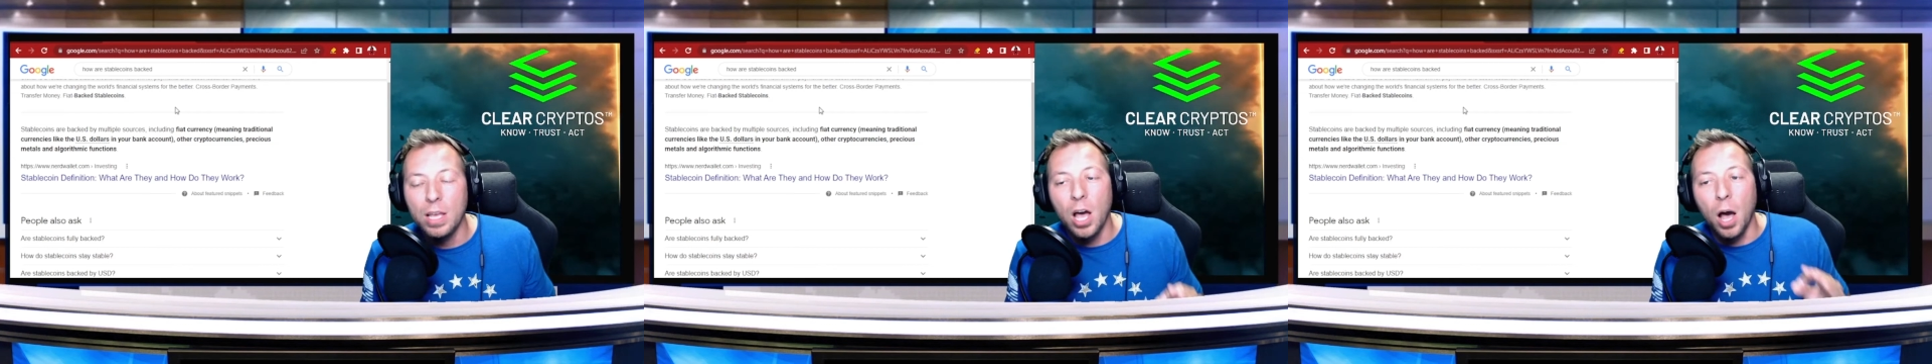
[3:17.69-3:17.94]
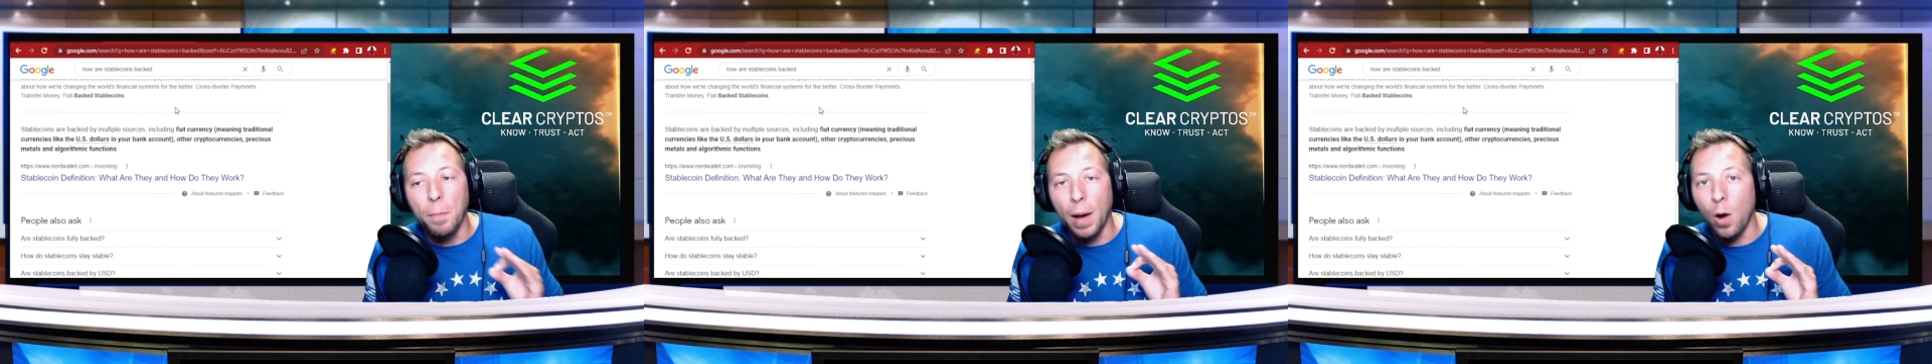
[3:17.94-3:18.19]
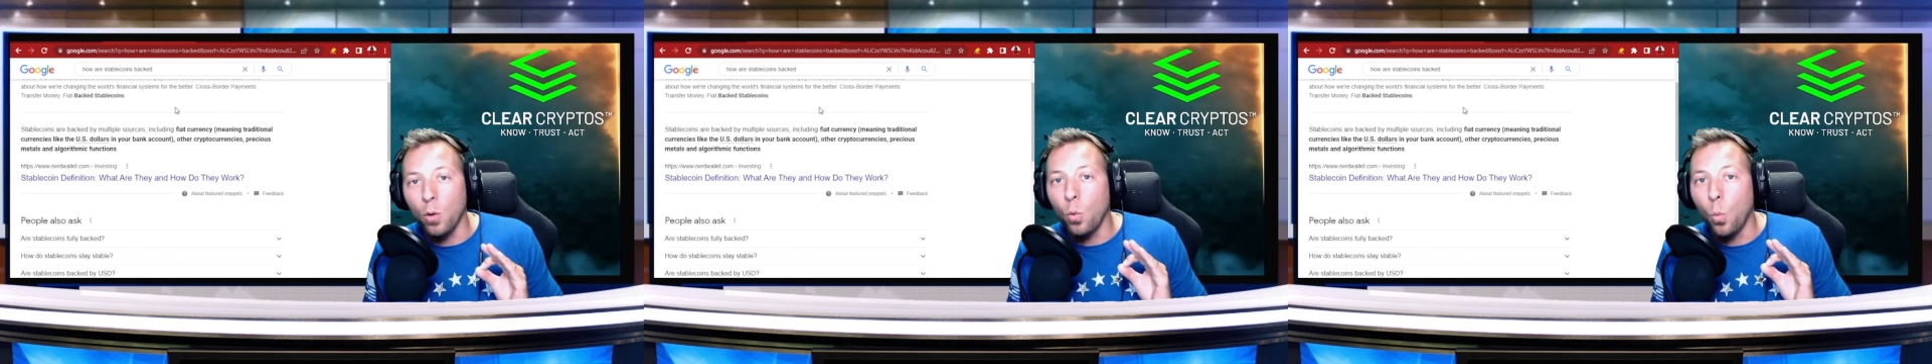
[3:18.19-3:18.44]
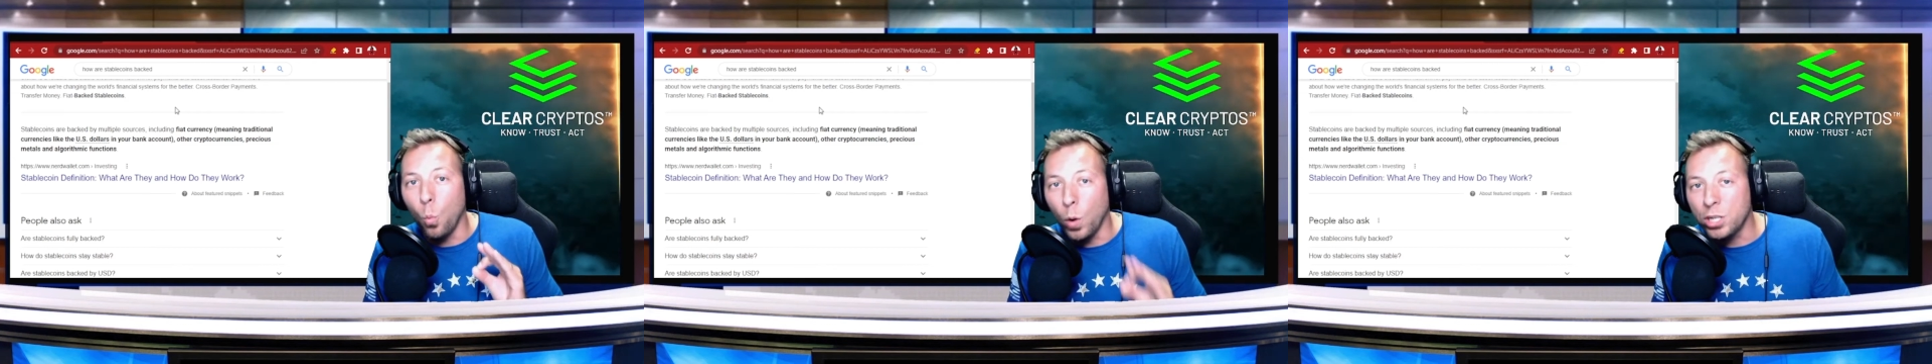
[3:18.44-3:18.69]
about
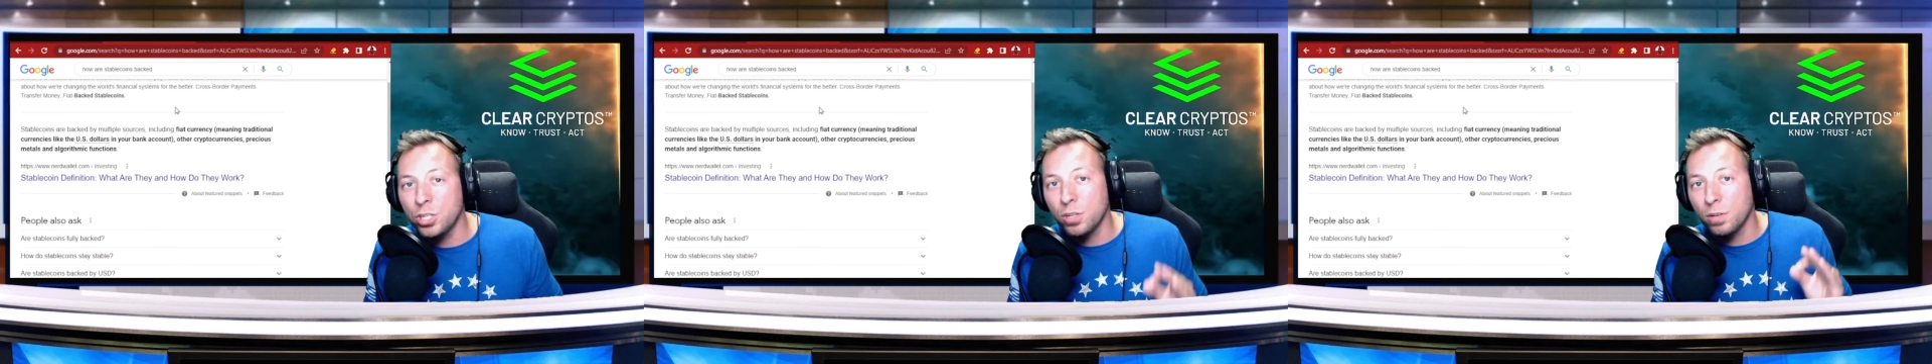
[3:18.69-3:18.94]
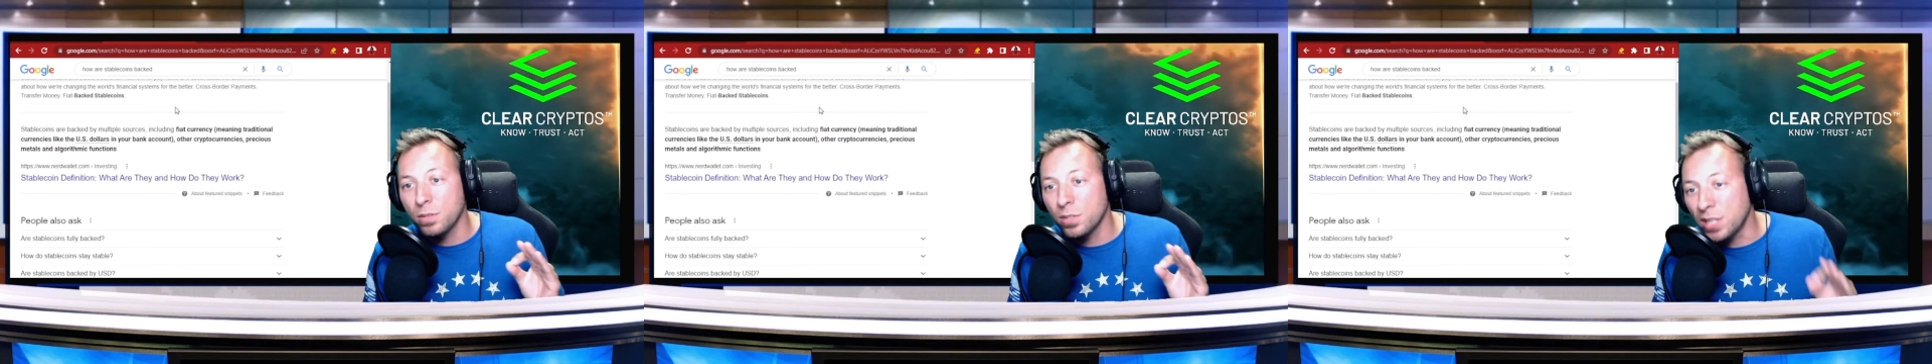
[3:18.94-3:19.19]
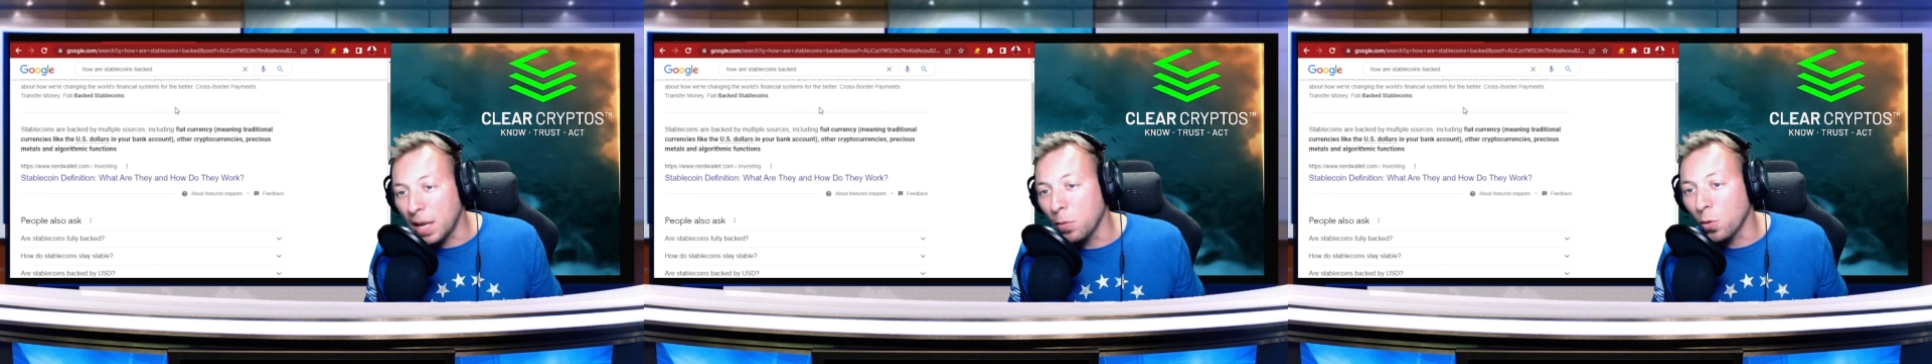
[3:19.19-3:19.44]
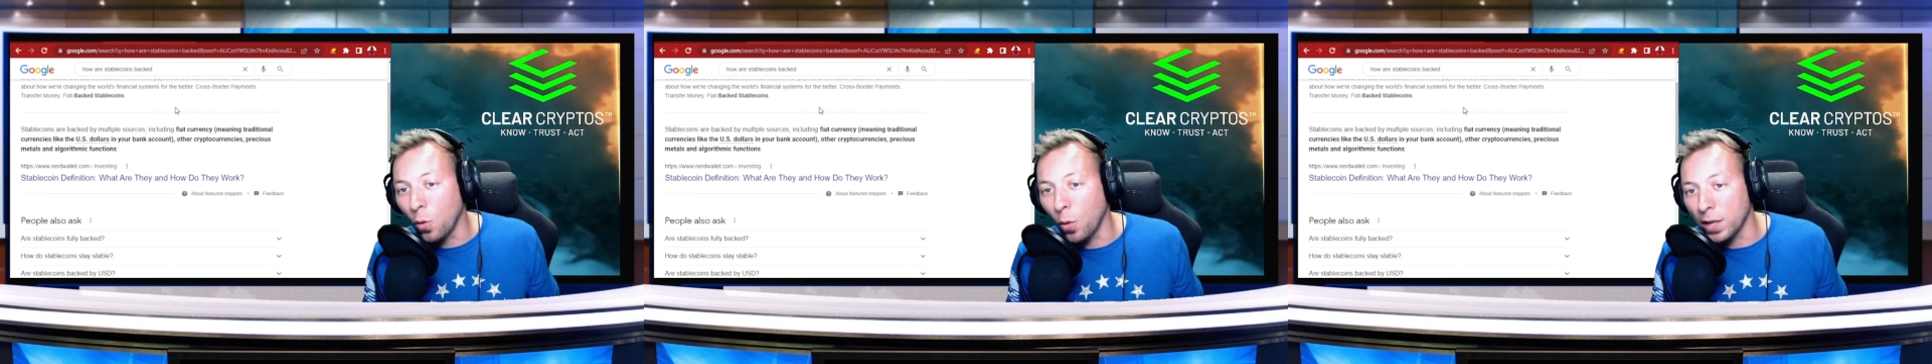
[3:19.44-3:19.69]
which stable
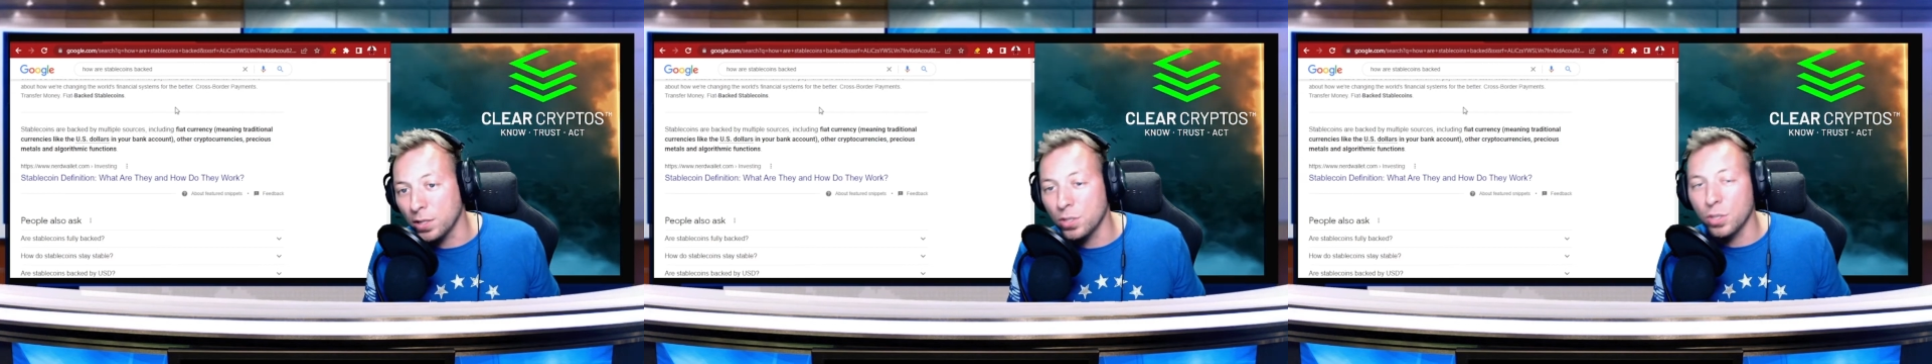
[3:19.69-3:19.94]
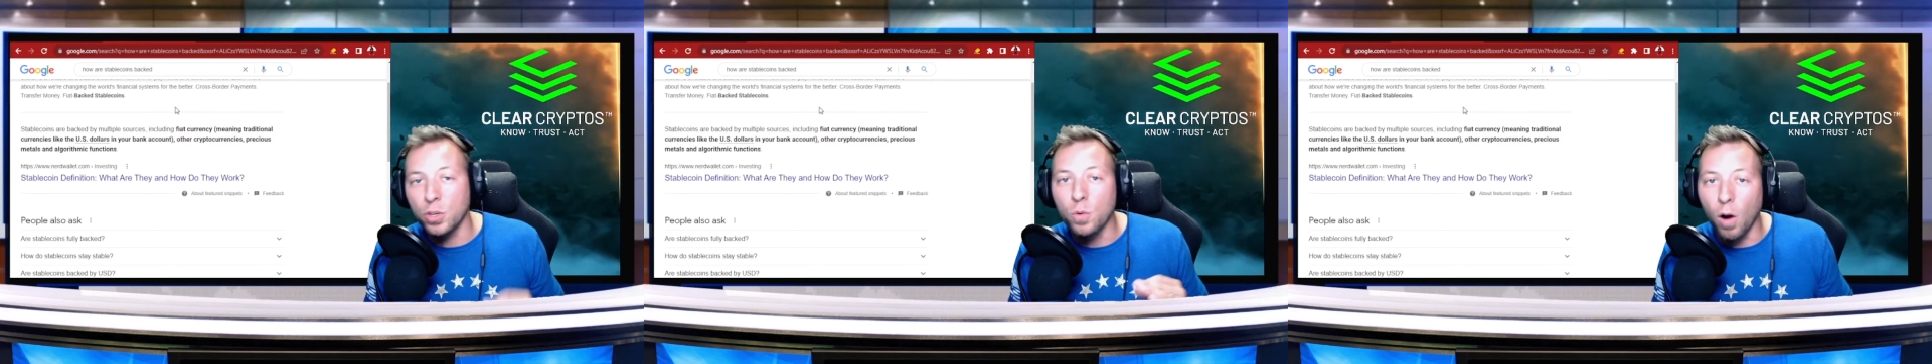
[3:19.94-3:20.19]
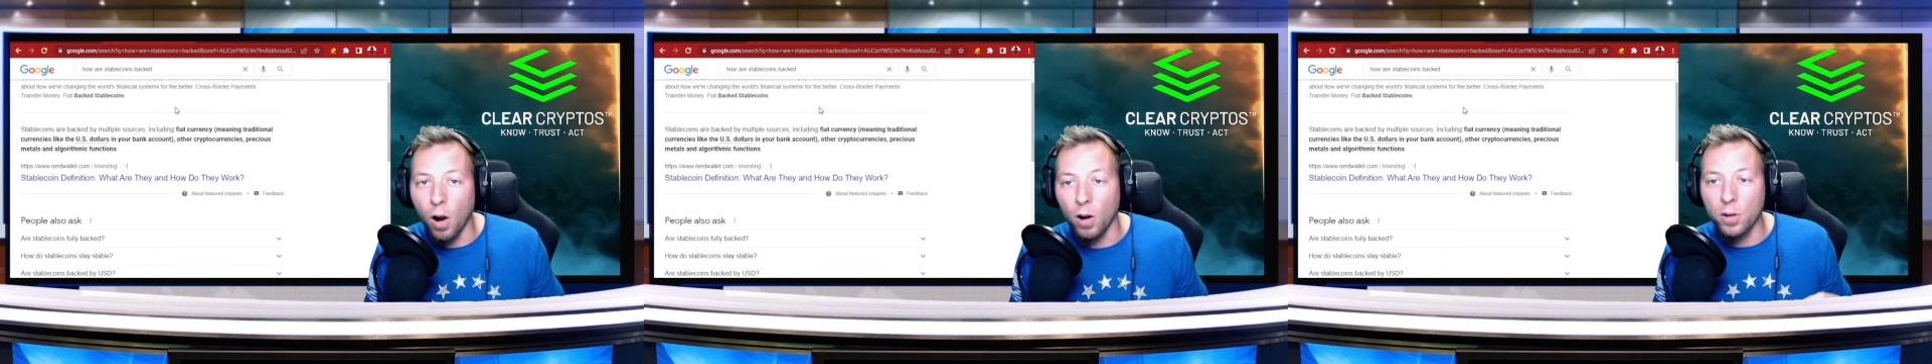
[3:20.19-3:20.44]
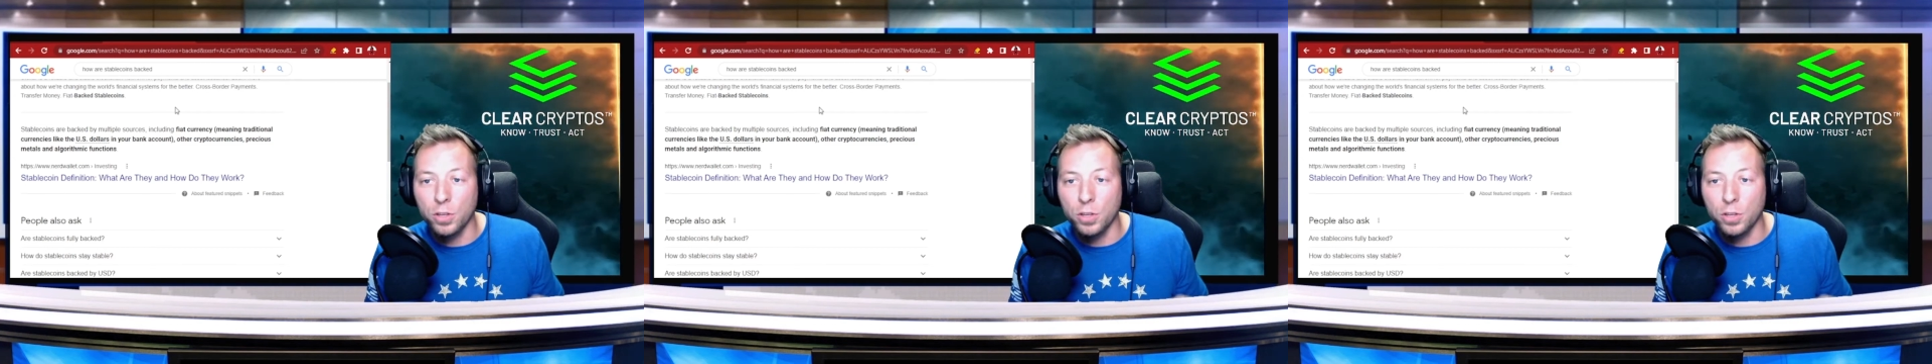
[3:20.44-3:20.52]
coins you are